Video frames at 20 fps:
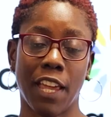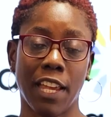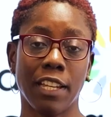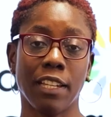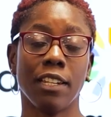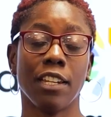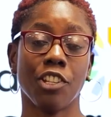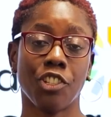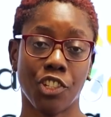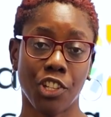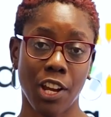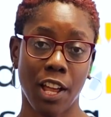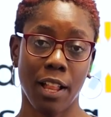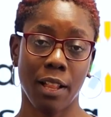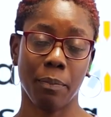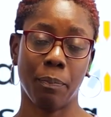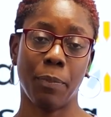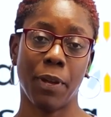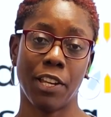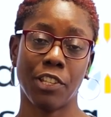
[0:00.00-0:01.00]
the
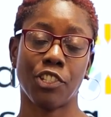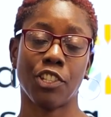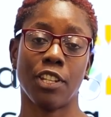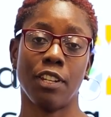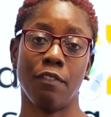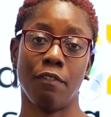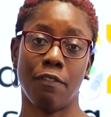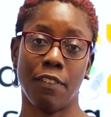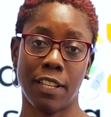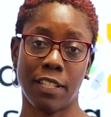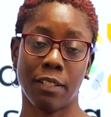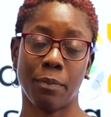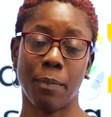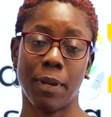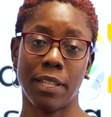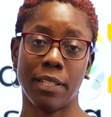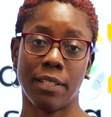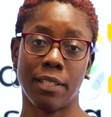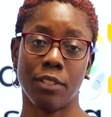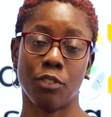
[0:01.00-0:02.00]
initial pension
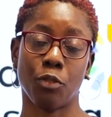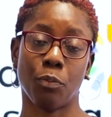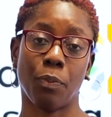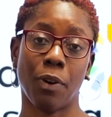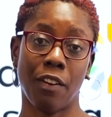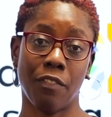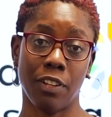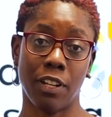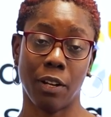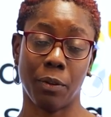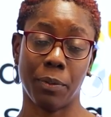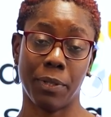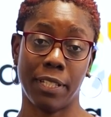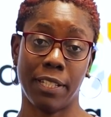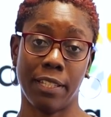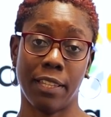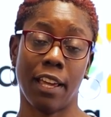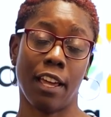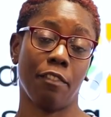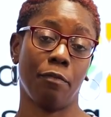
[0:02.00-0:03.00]
investments into private
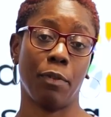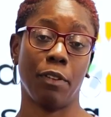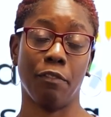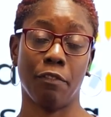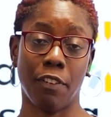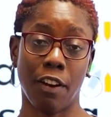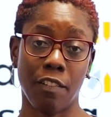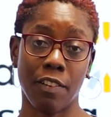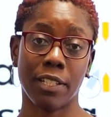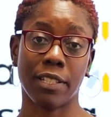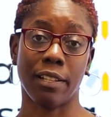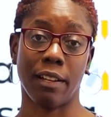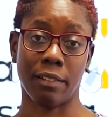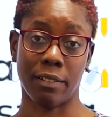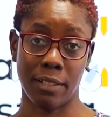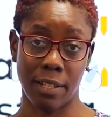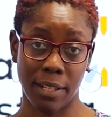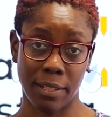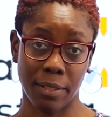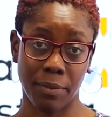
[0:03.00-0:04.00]
equity that have been very
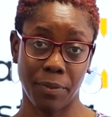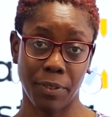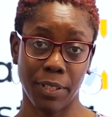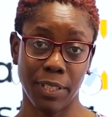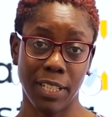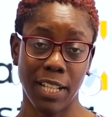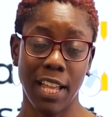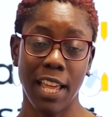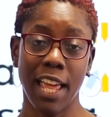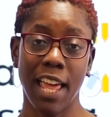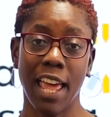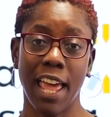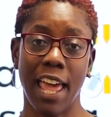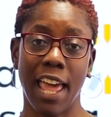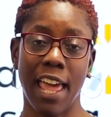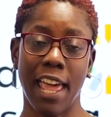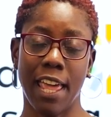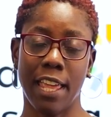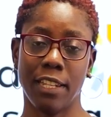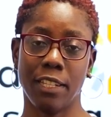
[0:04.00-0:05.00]
successful.
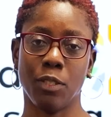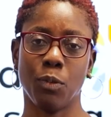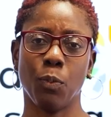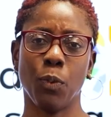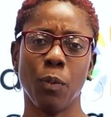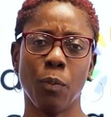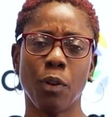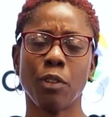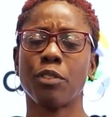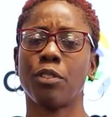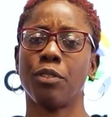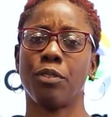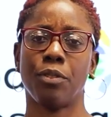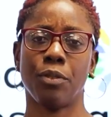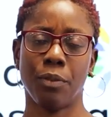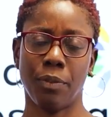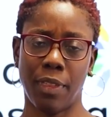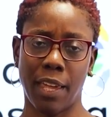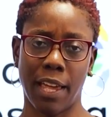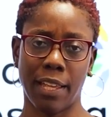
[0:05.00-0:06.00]
And we want to
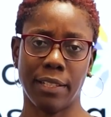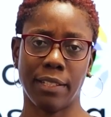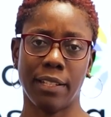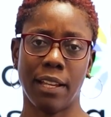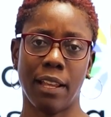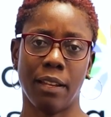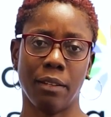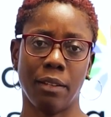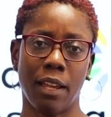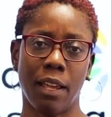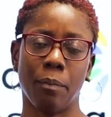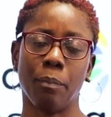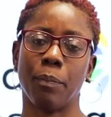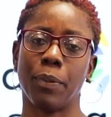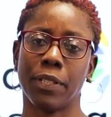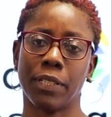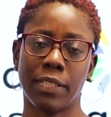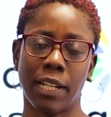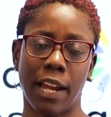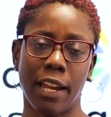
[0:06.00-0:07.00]
do that and
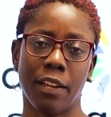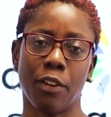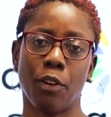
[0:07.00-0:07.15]
build our